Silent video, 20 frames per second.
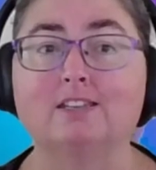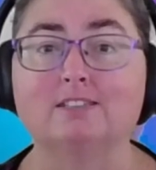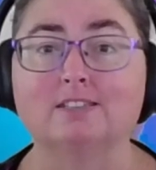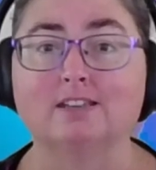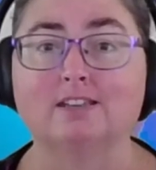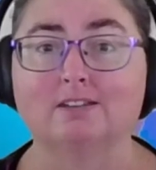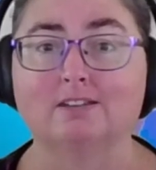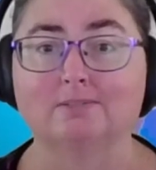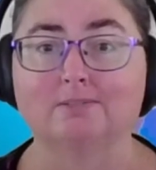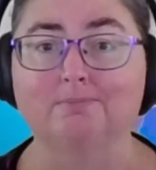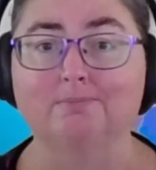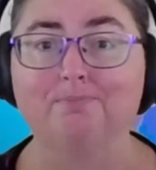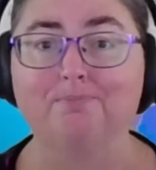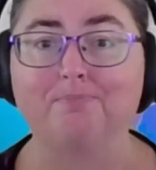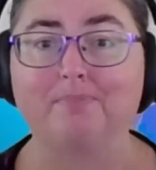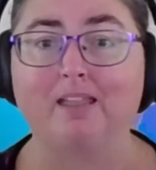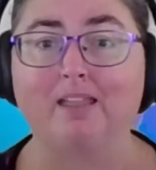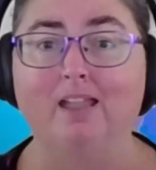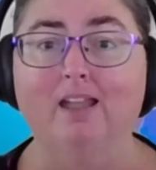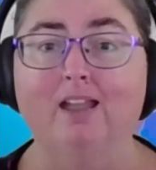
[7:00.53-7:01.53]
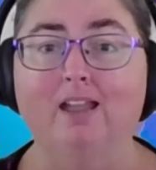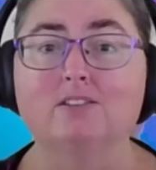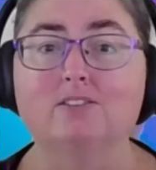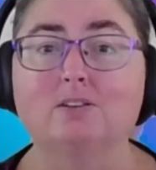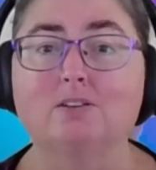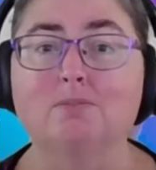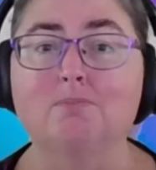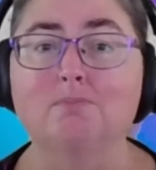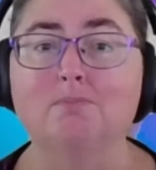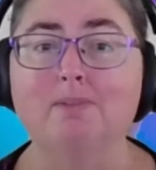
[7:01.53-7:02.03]
it done.
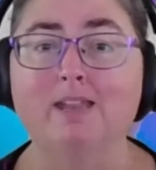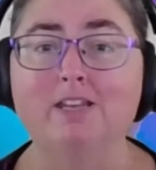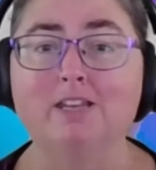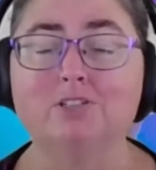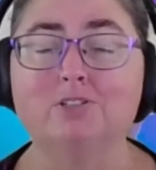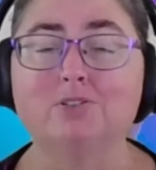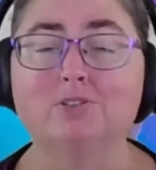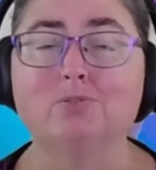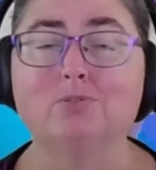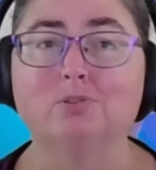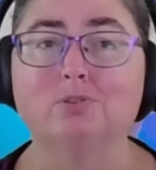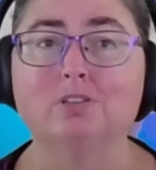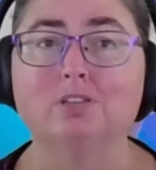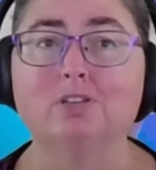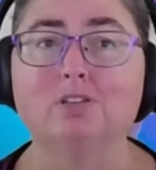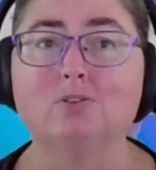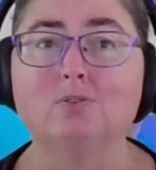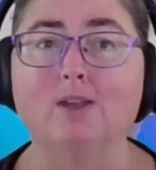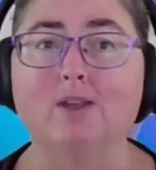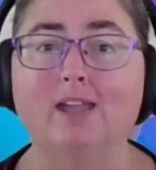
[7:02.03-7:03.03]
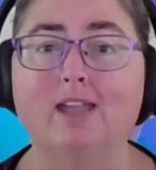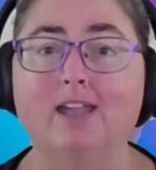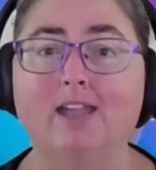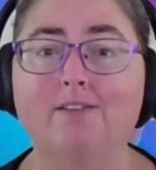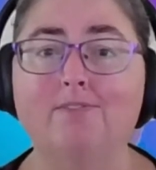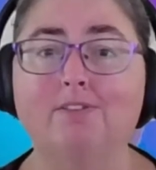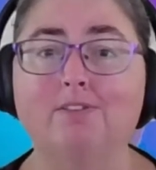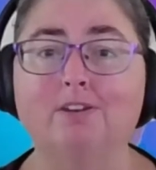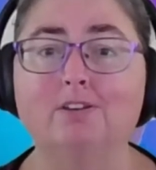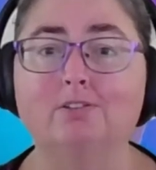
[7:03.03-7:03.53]
So to make sure that you
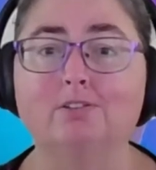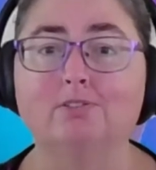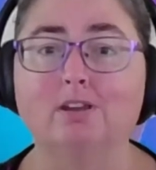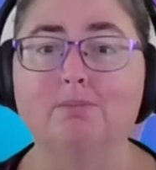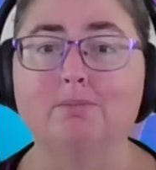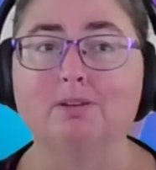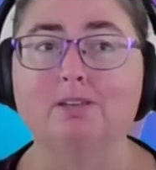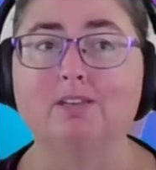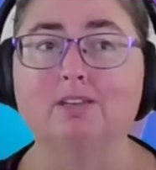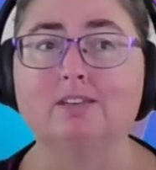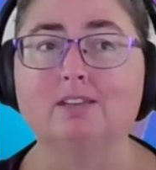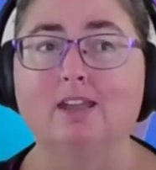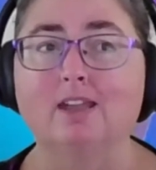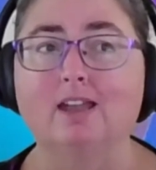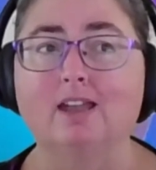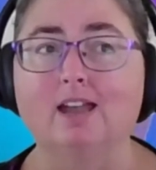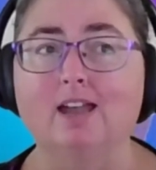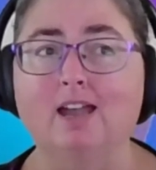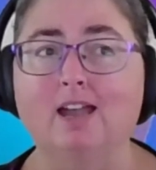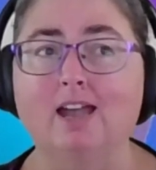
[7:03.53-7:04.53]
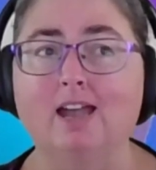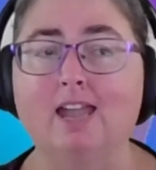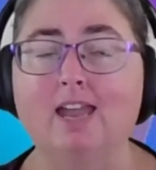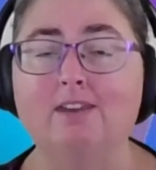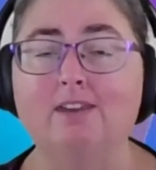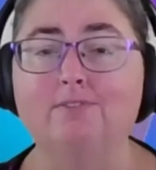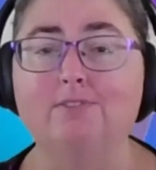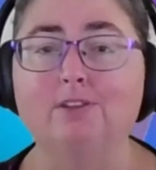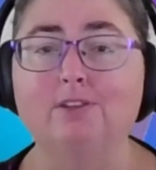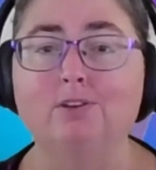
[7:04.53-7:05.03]
have an agreement,
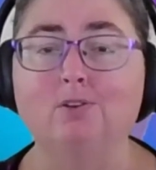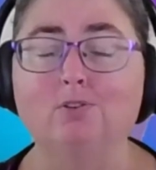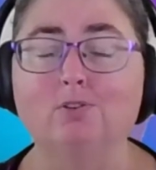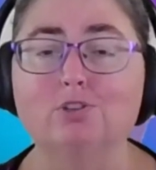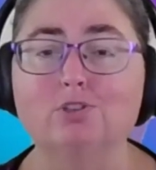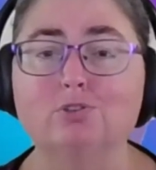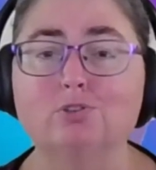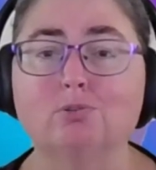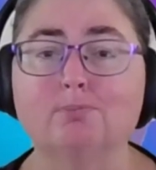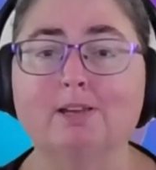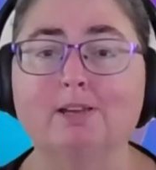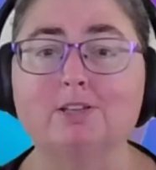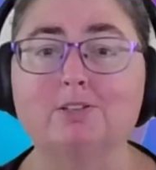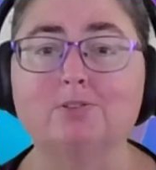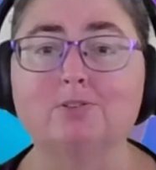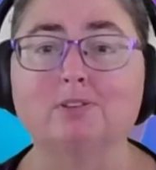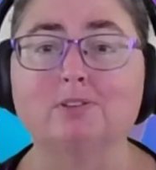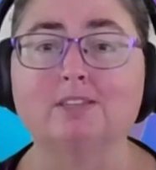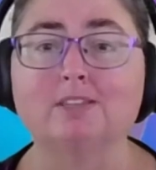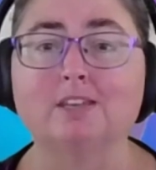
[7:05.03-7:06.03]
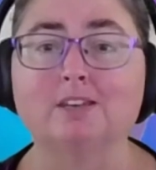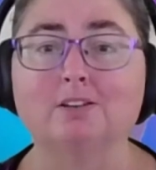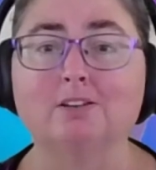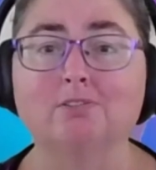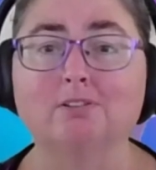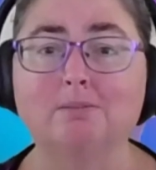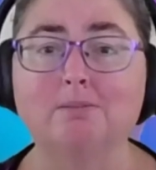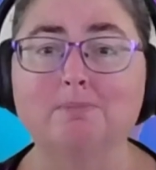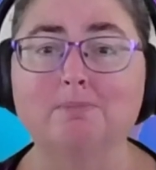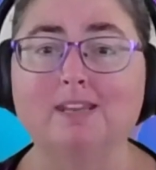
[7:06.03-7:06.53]
and if you're not sure, make sure that that
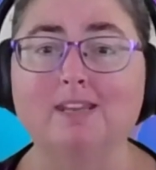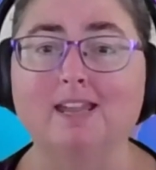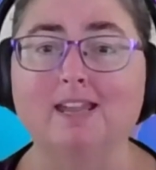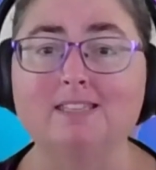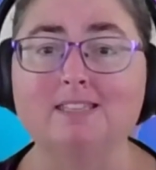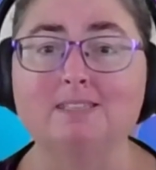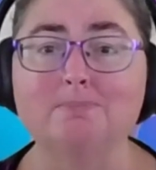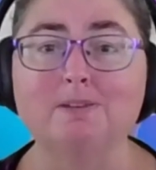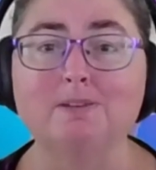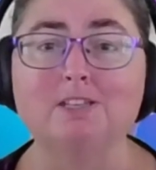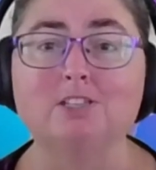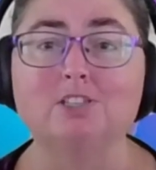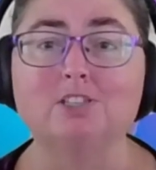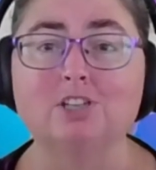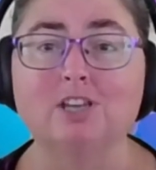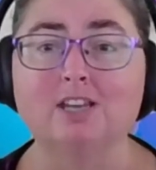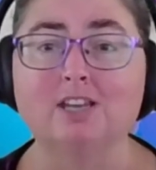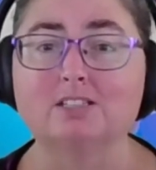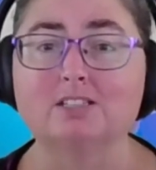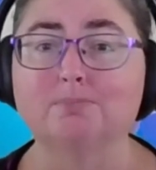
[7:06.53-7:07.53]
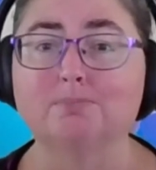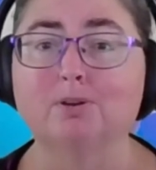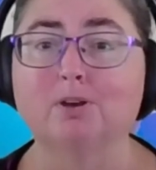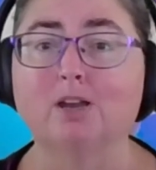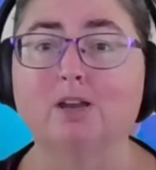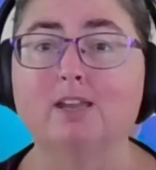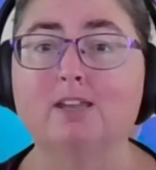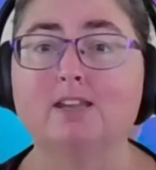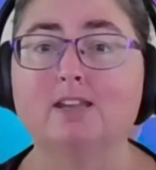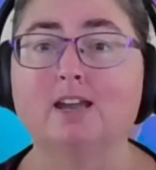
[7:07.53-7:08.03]
agreement has been checked
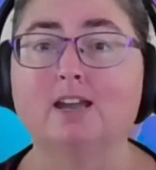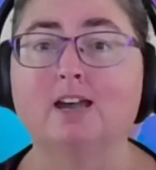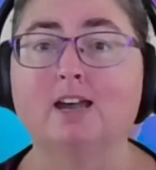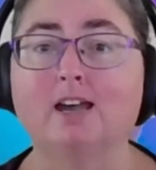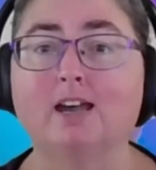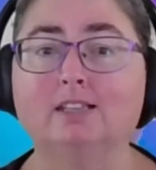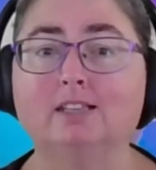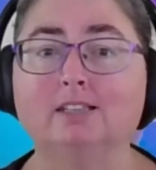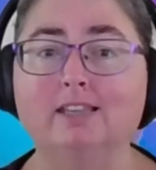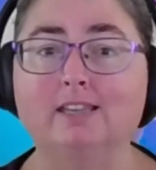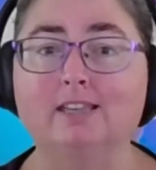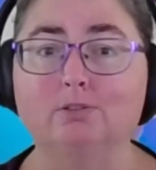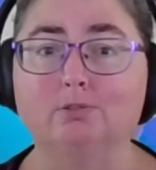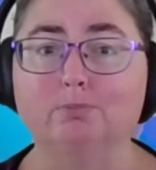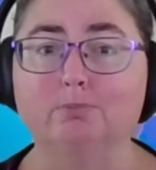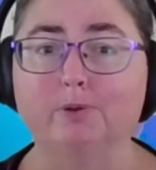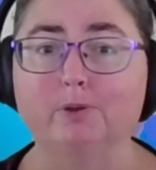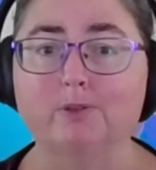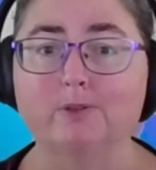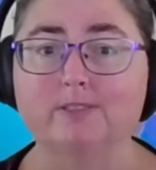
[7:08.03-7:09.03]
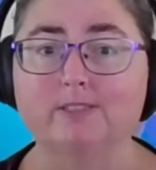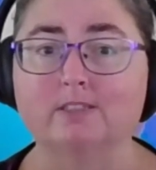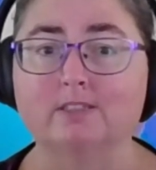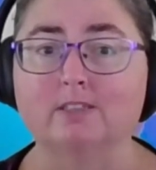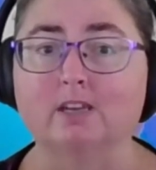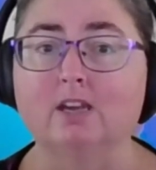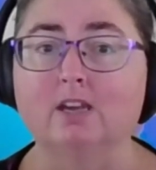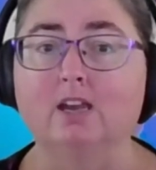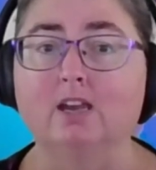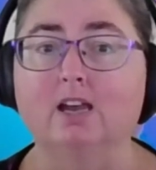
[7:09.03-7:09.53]
by a legal
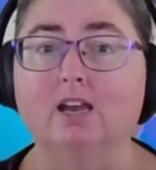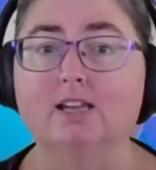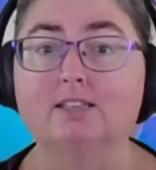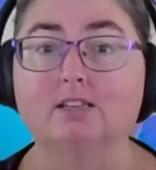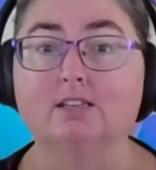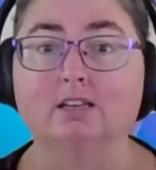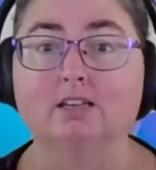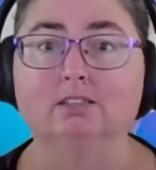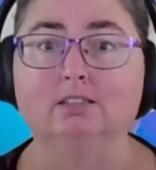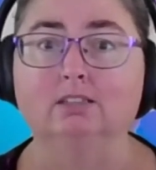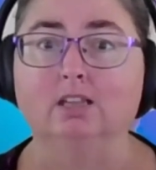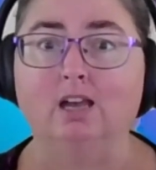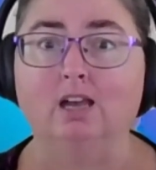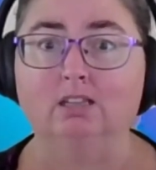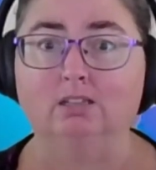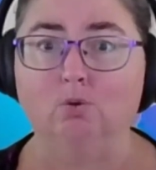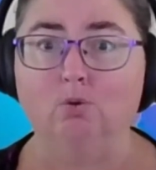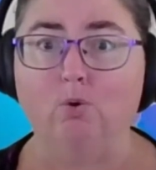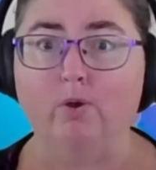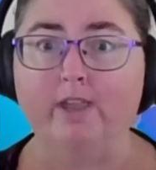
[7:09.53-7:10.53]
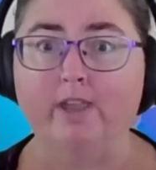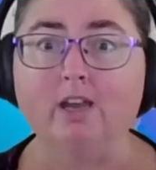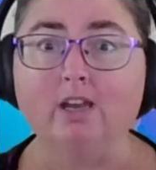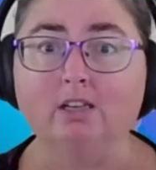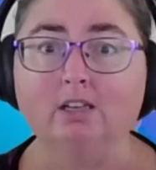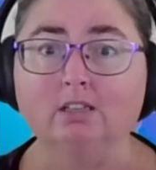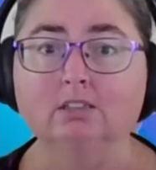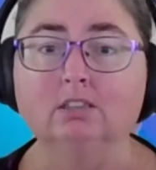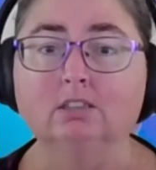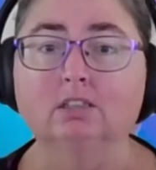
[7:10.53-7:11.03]
person, a
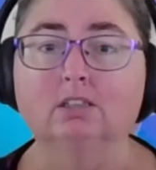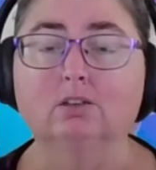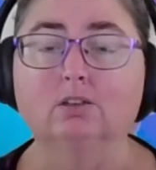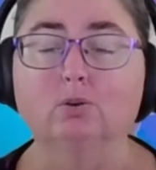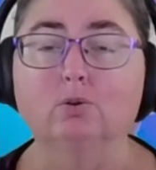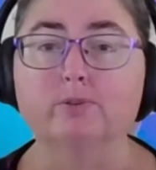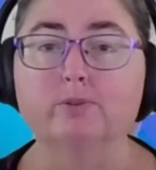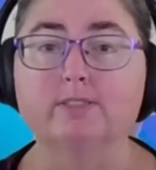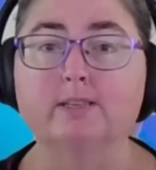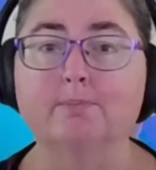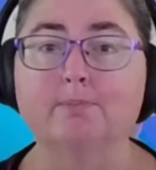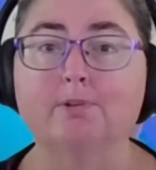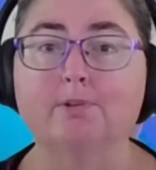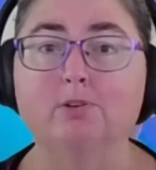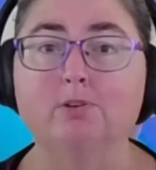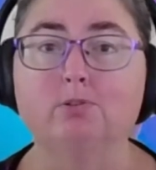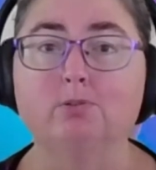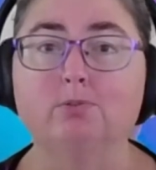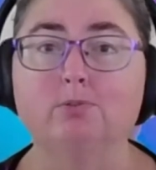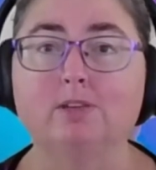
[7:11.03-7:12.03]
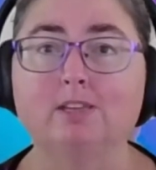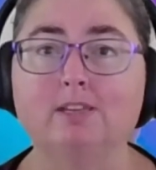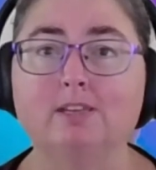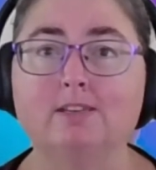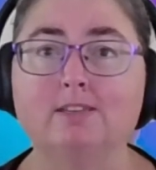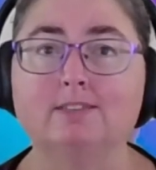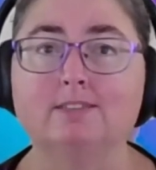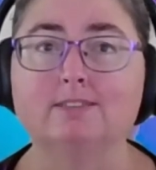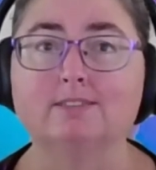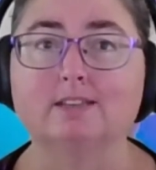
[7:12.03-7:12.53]
lawyer, or someone who
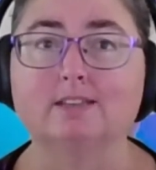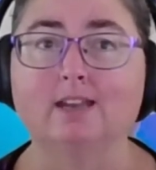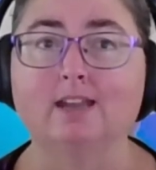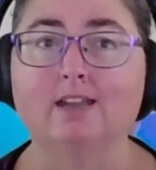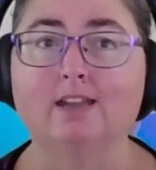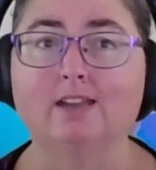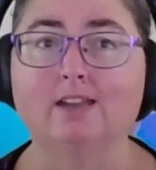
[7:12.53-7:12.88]
is